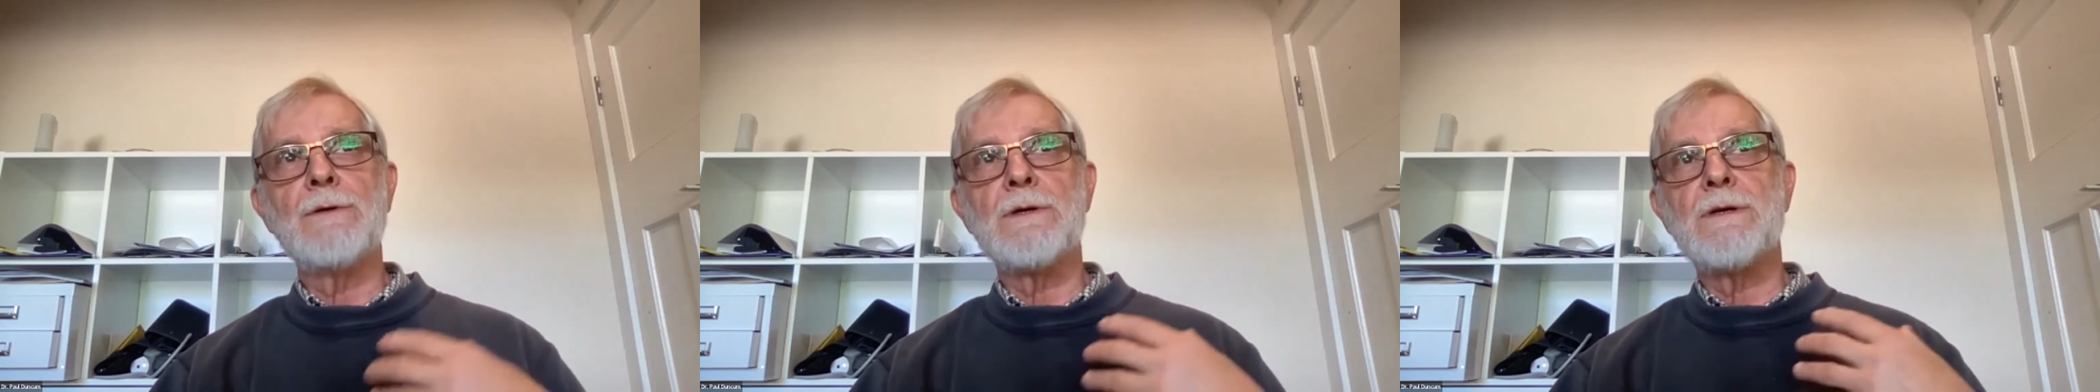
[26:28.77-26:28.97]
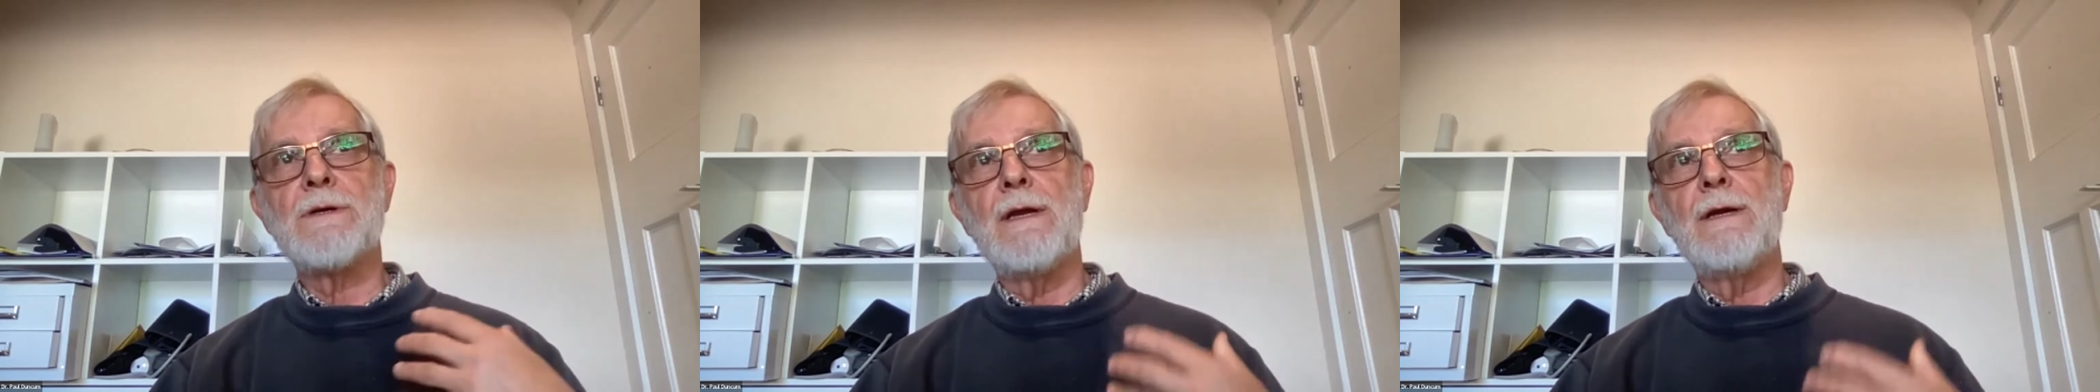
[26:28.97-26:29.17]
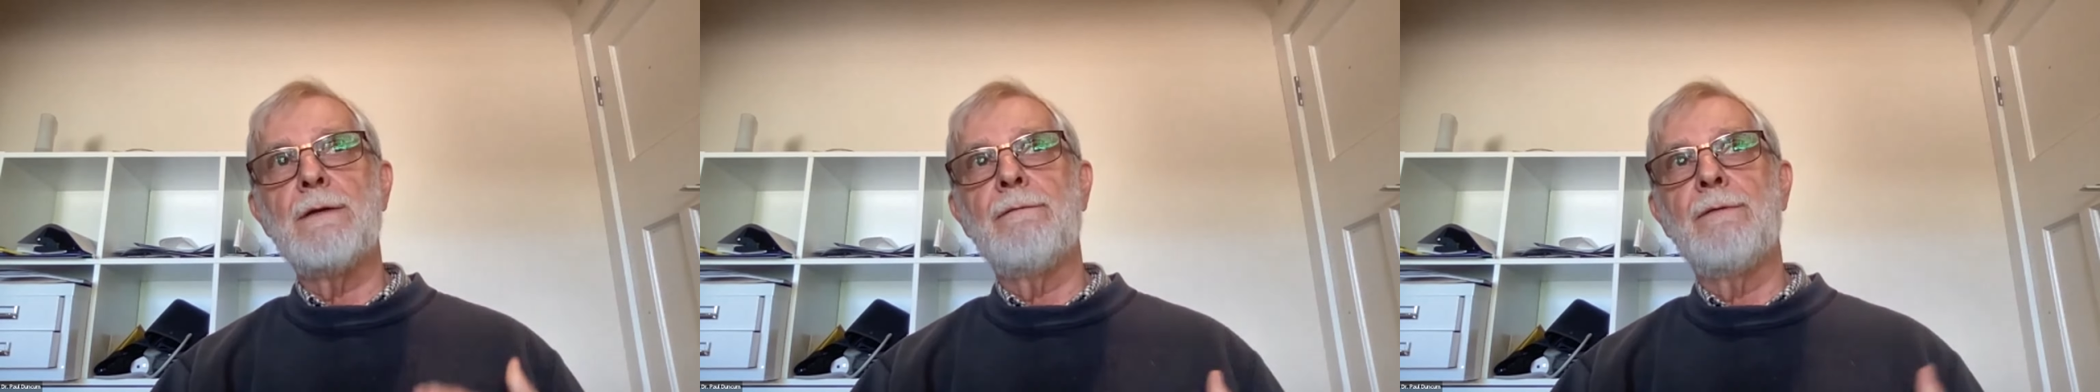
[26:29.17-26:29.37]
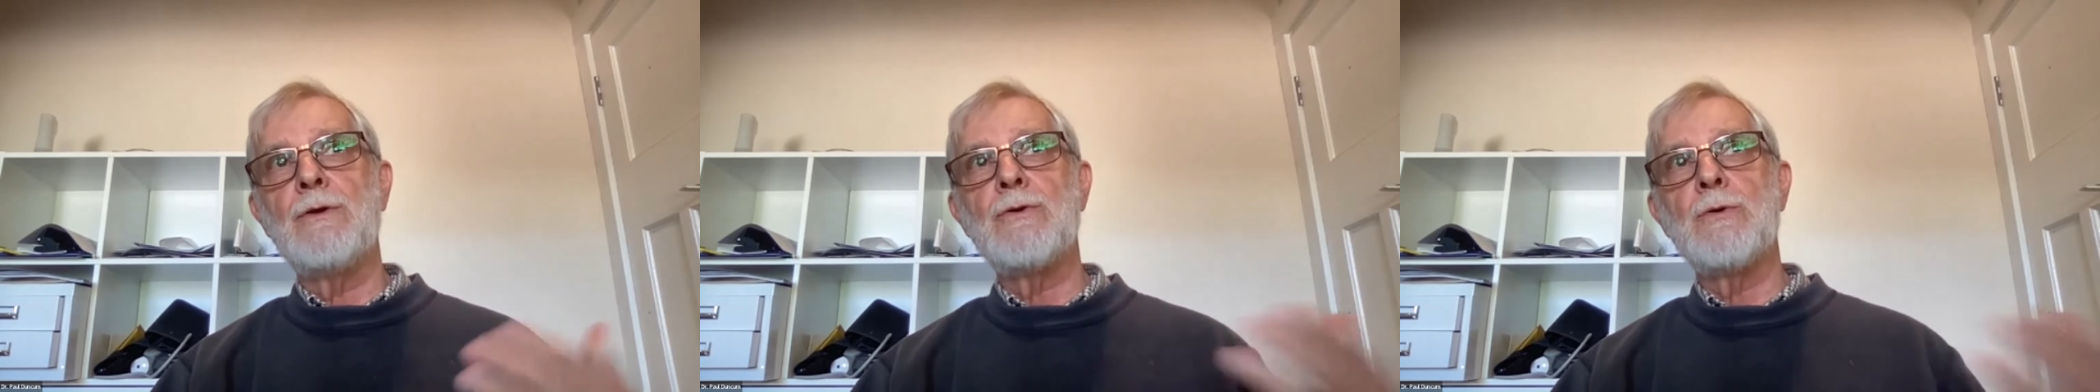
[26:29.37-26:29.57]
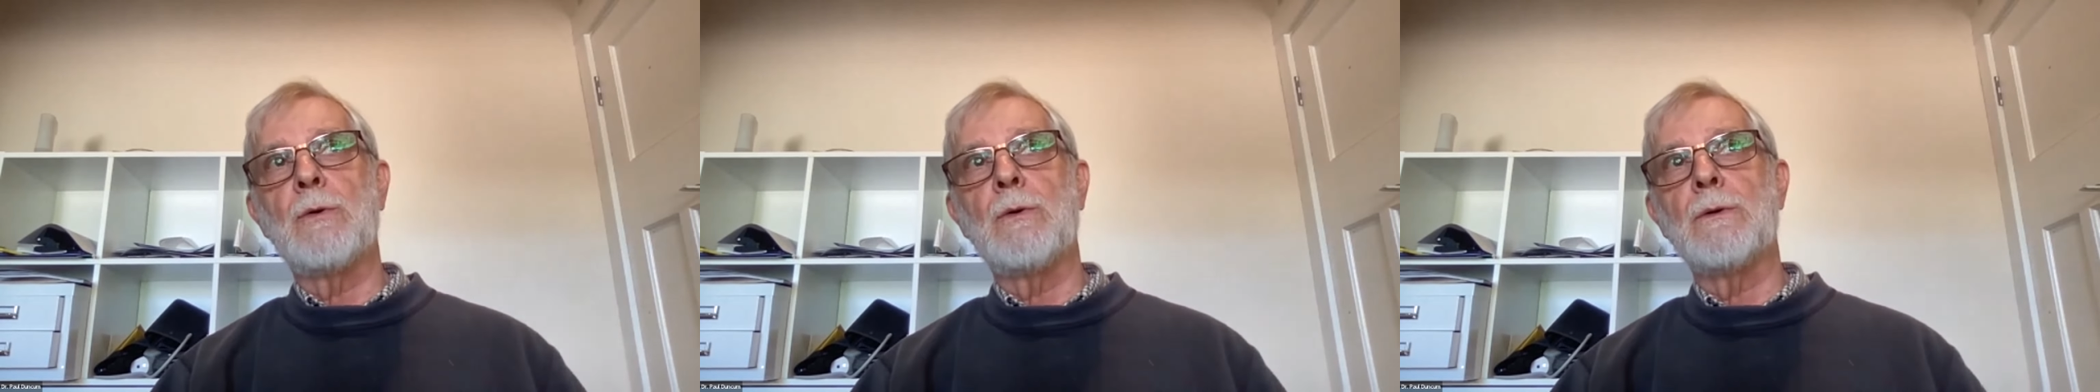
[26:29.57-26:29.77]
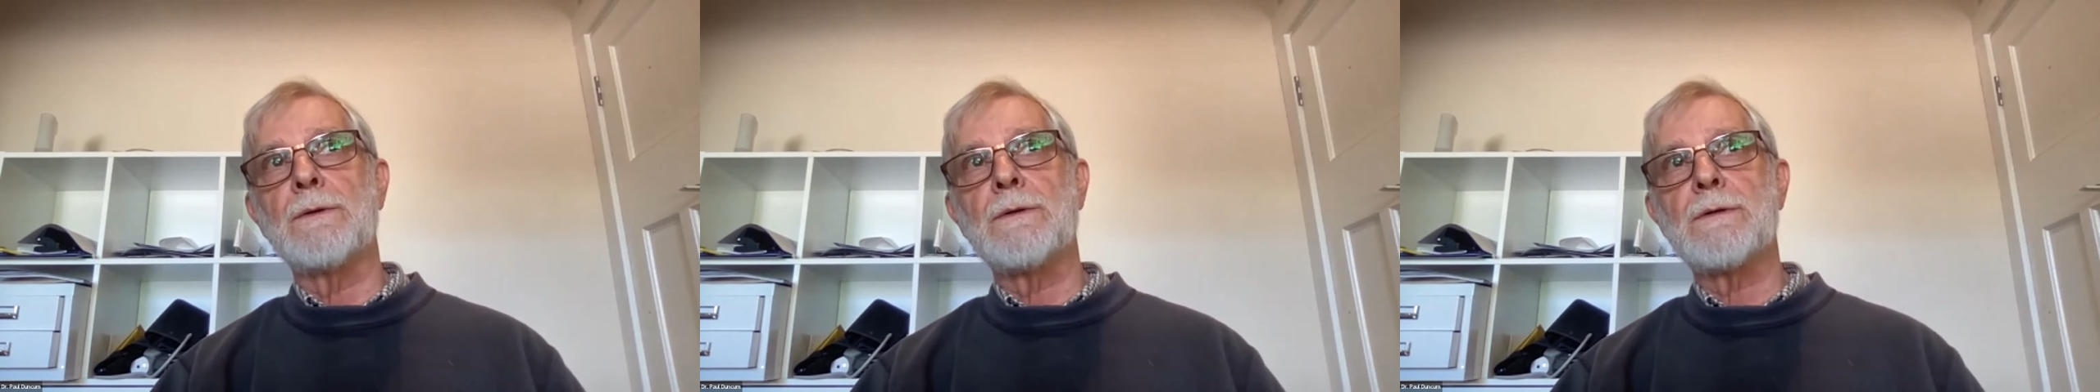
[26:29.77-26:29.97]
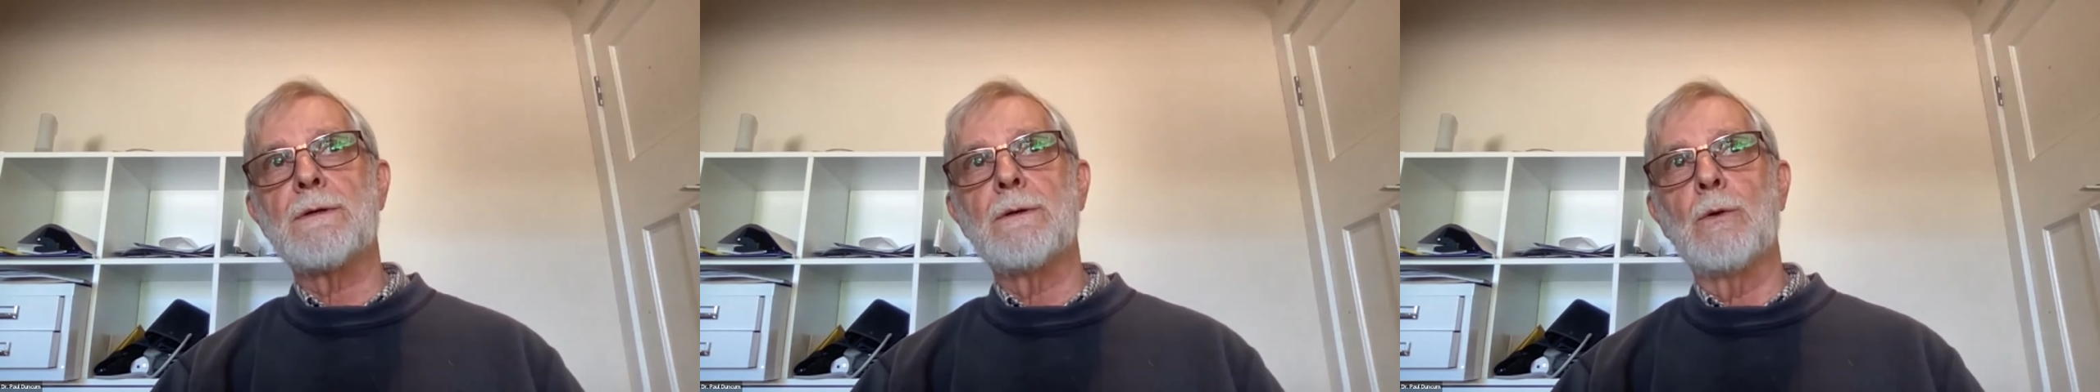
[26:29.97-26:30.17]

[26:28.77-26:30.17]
just individuals